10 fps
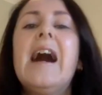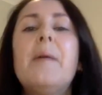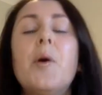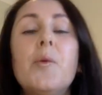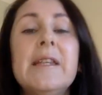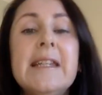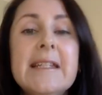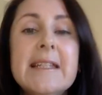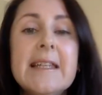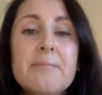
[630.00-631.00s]
But we
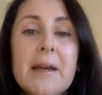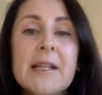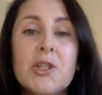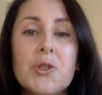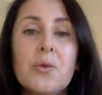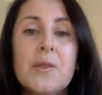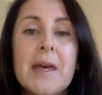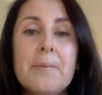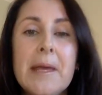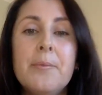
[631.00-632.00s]
need to make sure
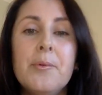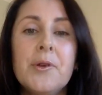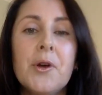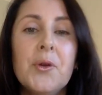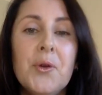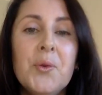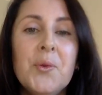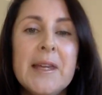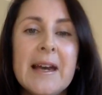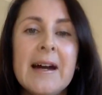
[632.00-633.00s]
that people know who
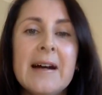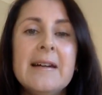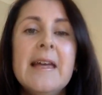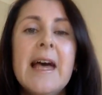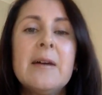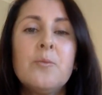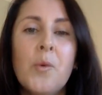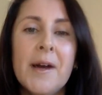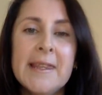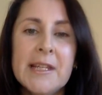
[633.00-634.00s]
we are and
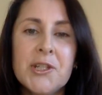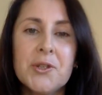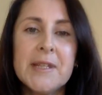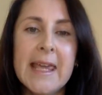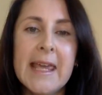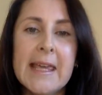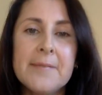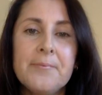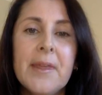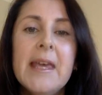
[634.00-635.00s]
why they should care.
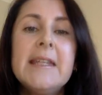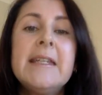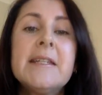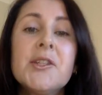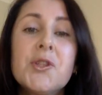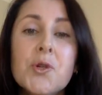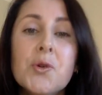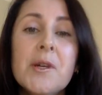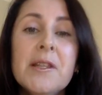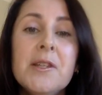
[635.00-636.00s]
Now, the
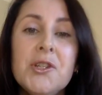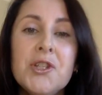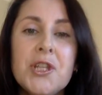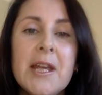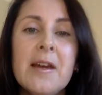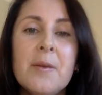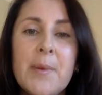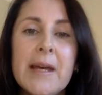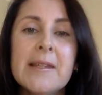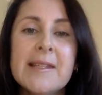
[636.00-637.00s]
story that you share
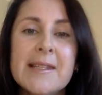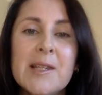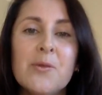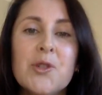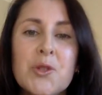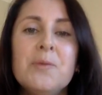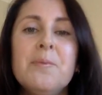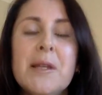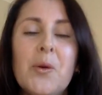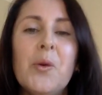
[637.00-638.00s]
about yourself shouldn't
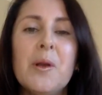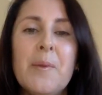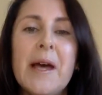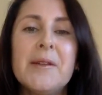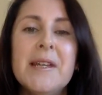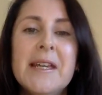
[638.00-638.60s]
be all about